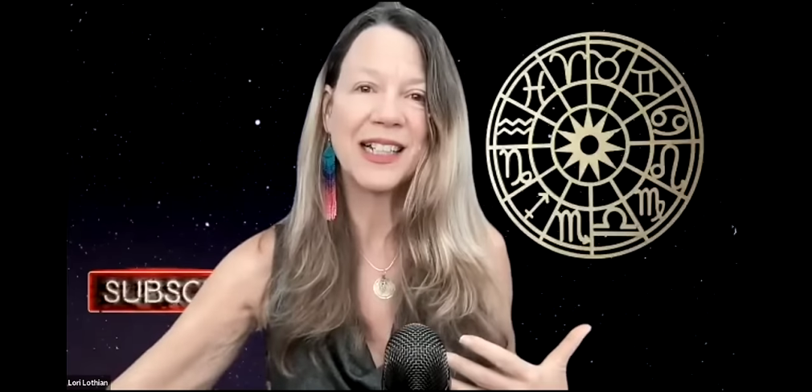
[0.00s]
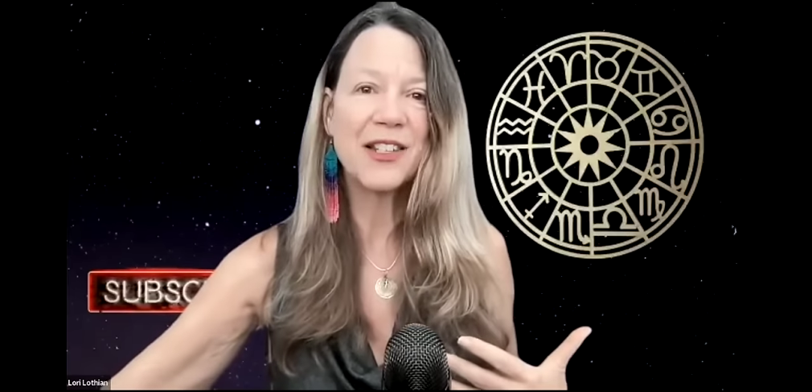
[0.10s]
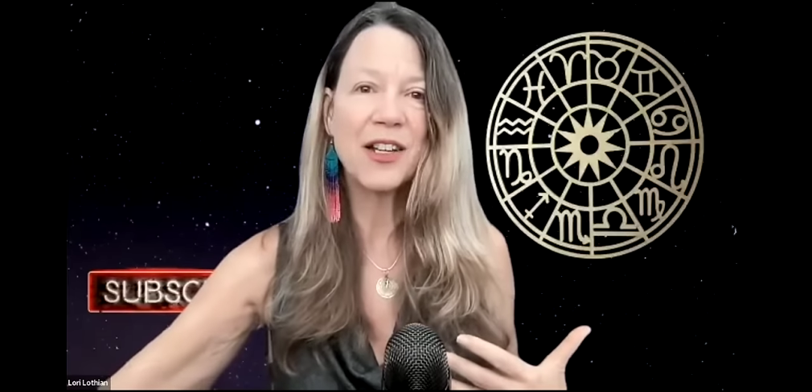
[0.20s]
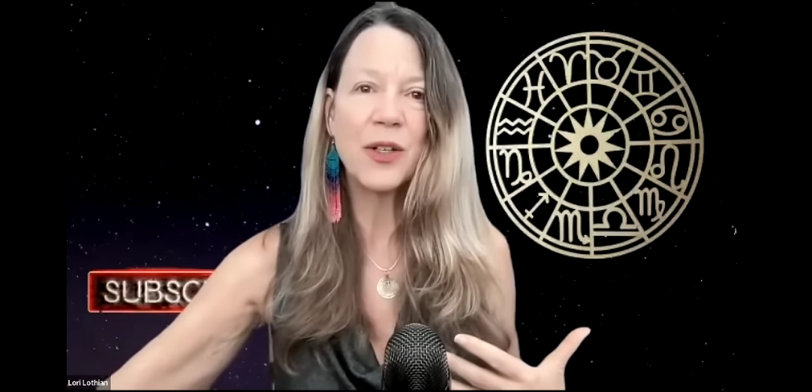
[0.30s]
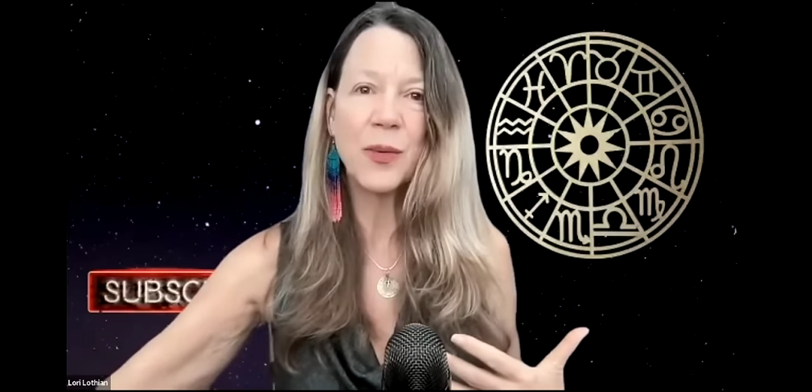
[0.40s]

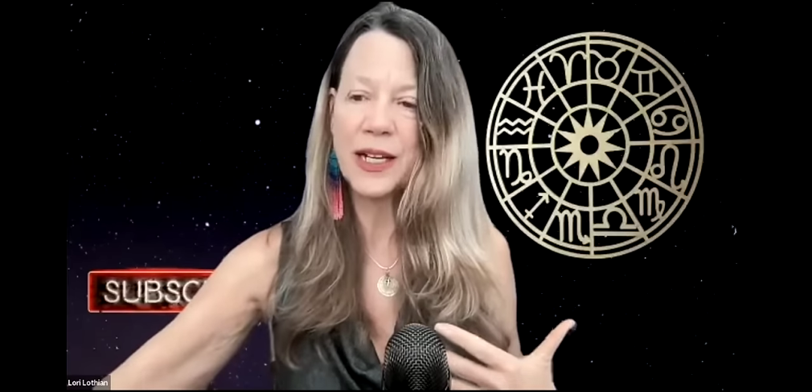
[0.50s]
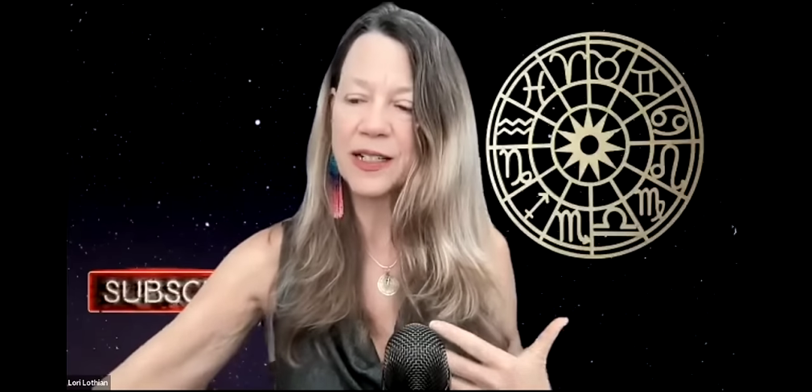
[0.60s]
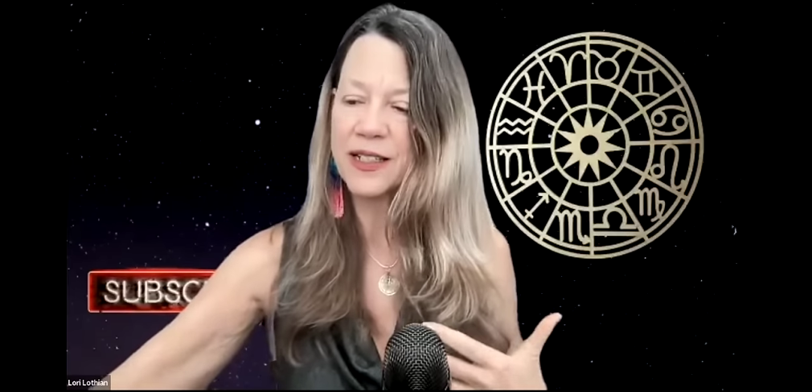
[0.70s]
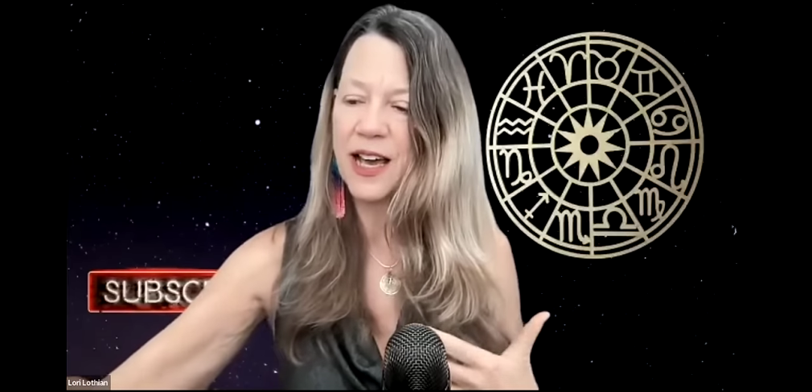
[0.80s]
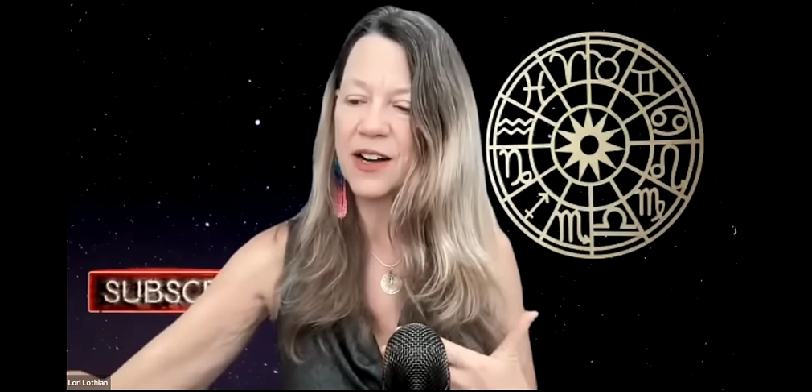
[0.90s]
That's on the
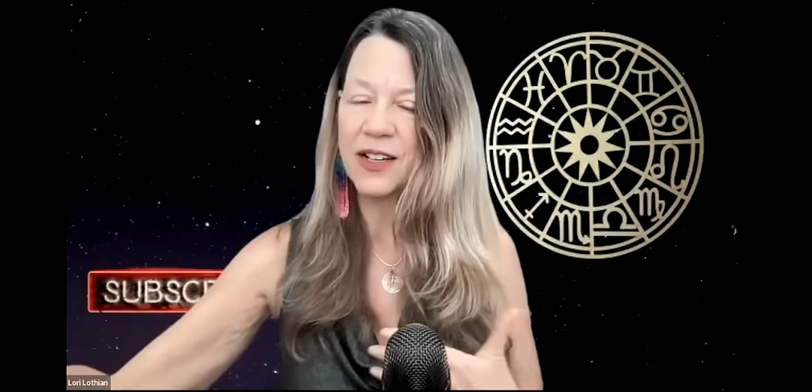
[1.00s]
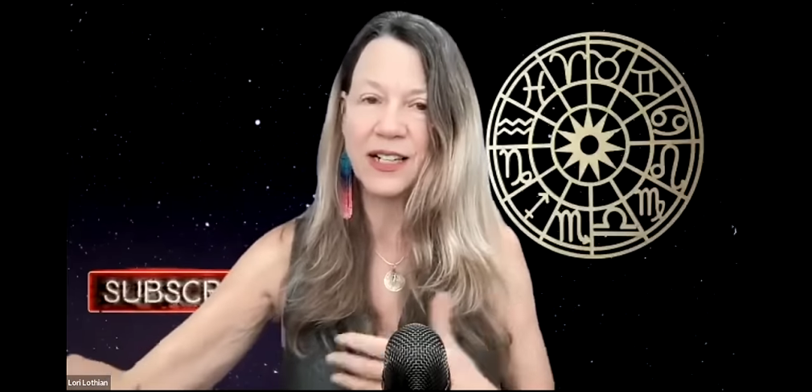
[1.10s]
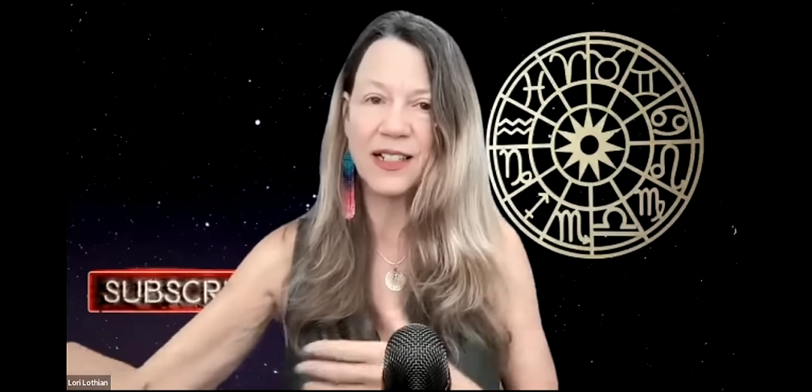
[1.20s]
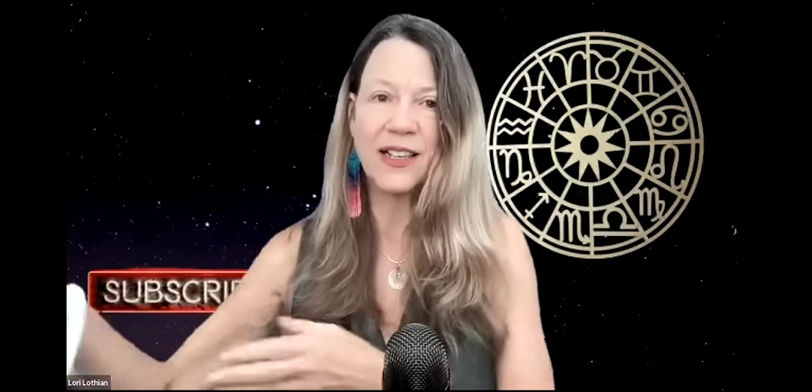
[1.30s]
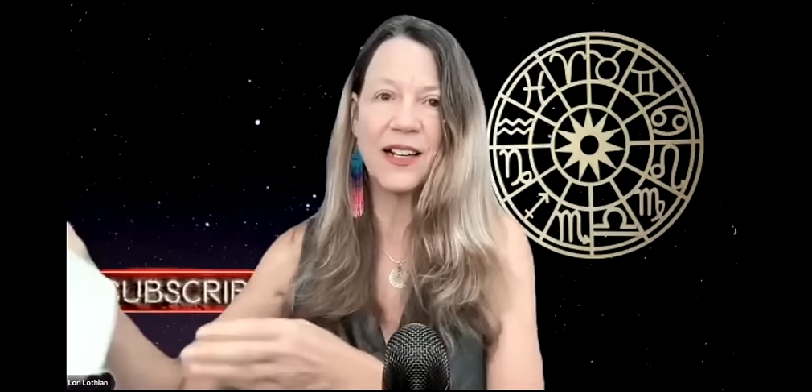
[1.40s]
weekend,
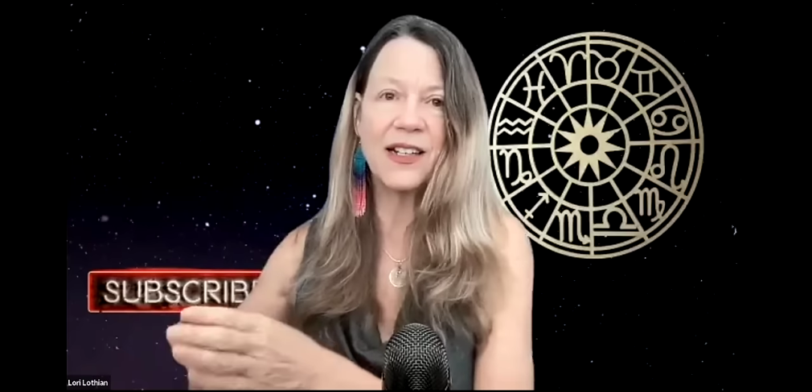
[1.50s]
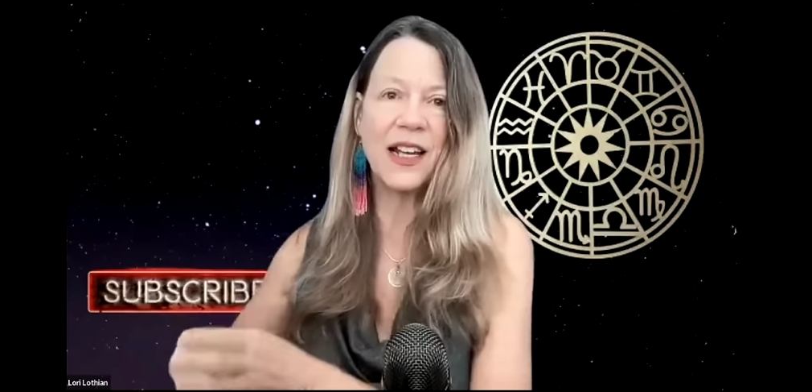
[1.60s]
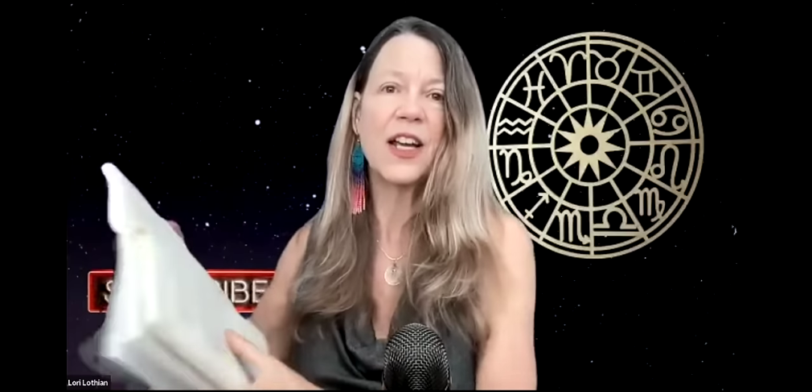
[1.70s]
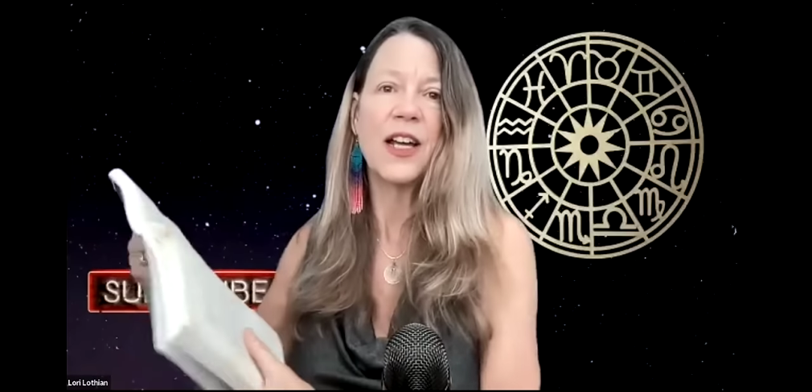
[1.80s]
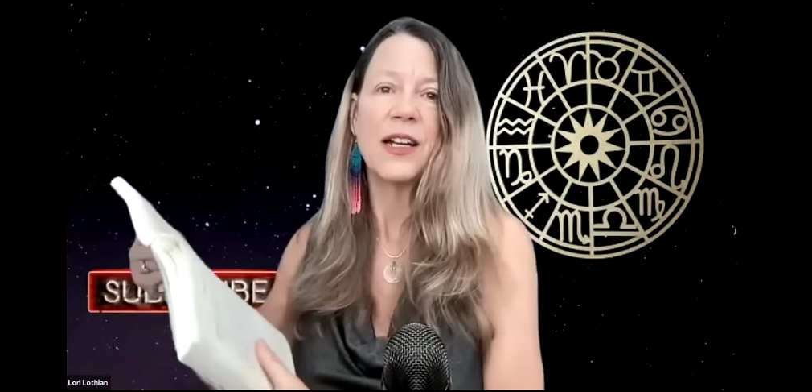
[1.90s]
Saturday and Sunday.